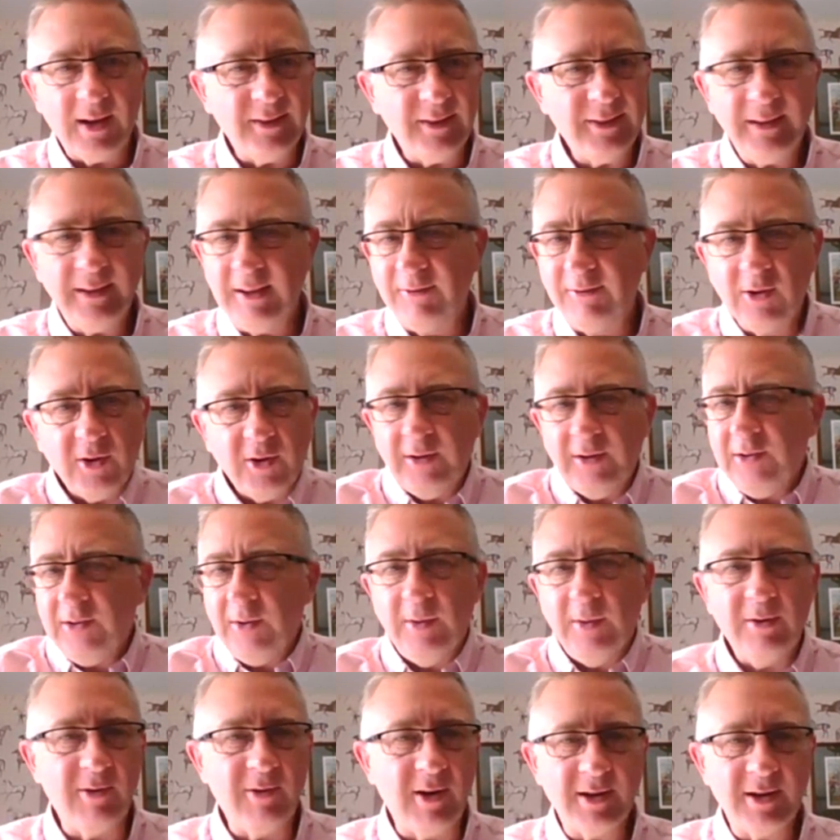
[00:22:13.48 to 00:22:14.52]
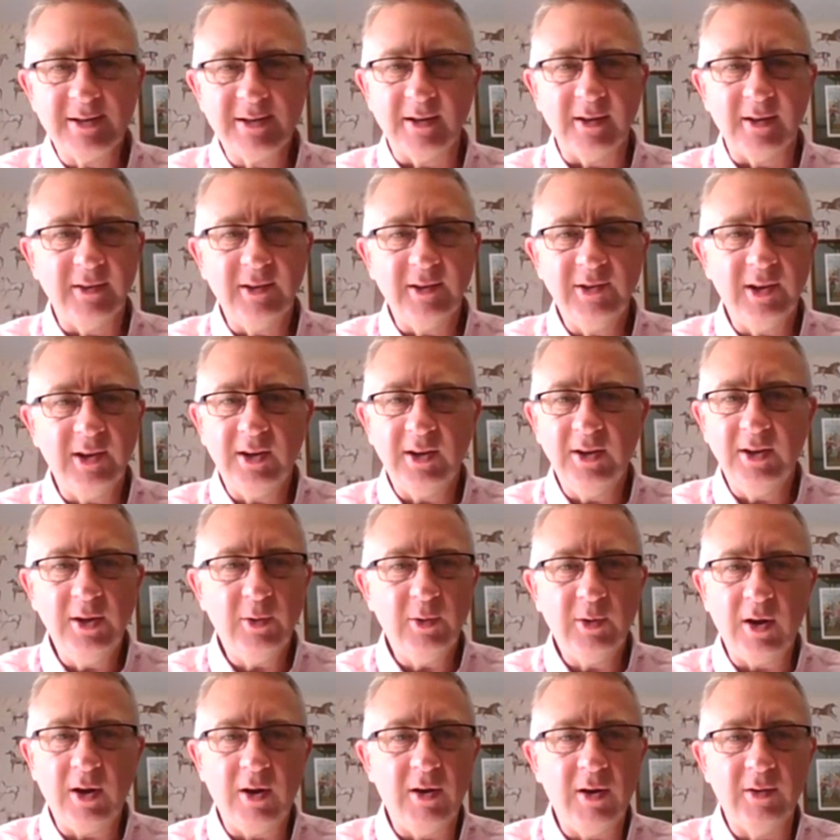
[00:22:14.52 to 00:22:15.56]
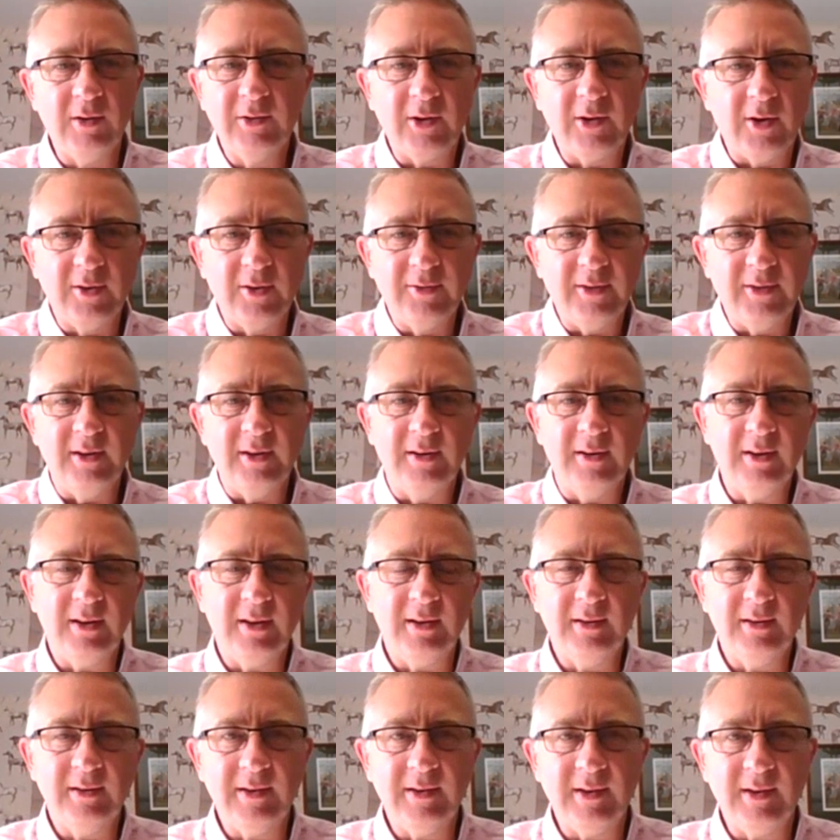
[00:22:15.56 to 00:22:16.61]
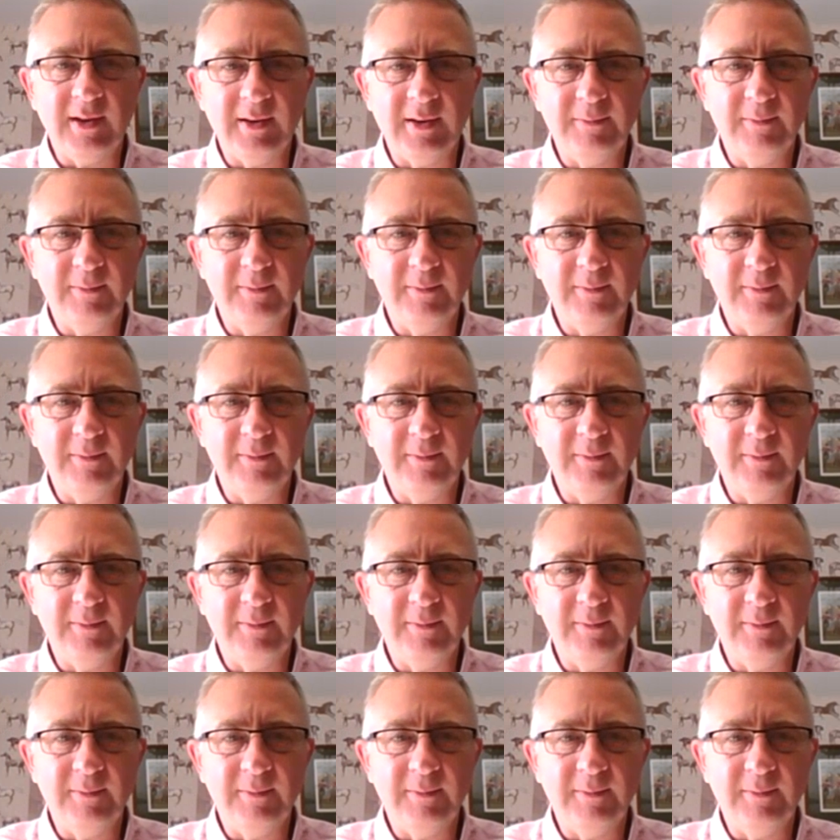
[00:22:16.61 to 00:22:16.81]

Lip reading: I think you've got to do in a race like this. You can't dive in and